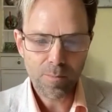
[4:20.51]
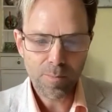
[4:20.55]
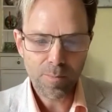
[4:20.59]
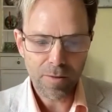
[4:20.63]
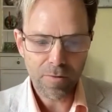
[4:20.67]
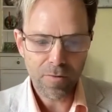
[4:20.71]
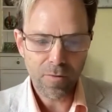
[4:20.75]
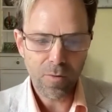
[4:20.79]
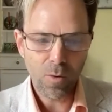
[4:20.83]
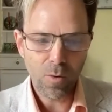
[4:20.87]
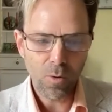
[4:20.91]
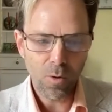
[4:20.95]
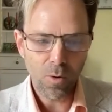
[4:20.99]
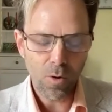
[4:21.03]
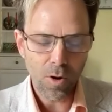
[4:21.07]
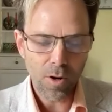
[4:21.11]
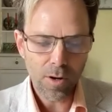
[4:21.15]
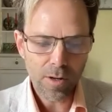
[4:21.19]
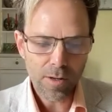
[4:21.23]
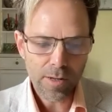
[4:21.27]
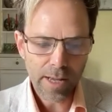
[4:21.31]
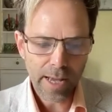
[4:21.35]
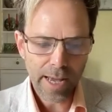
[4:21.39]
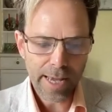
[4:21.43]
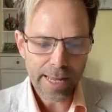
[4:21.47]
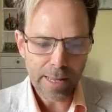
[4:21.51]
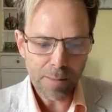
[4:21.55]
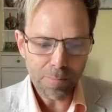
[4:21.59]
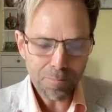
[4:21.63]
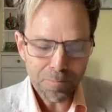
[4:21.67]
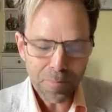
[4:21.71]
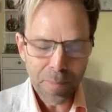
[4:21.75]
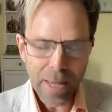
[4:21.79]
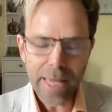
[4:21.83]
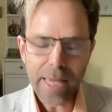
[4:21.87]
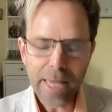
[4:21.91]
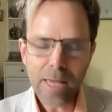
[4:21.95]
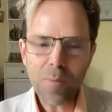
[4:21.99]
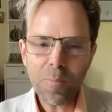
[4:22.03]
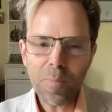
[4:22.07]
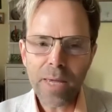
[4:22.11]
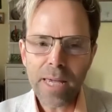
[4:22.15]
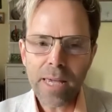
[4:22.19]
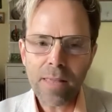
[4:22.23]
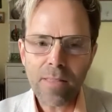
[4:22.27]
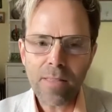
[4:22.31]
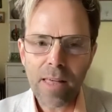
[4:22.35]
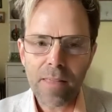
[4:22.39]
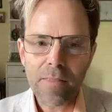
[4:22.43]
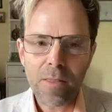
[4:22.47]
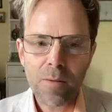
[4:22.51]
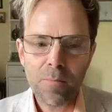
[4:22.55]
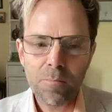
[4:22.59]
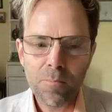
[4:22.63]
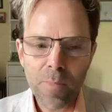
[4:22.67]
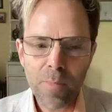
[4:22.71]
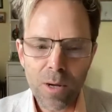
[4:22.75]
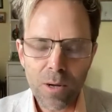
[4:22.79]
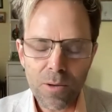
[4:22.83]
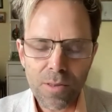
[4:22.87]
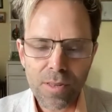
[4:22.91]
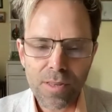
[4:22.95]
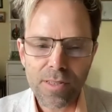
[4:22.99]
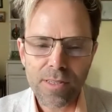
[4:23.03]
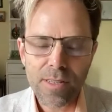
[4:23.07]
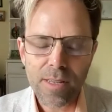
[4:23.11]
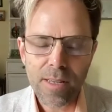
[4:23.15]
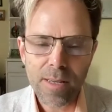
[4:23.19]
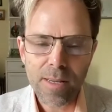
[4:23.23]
before, and it may be that the most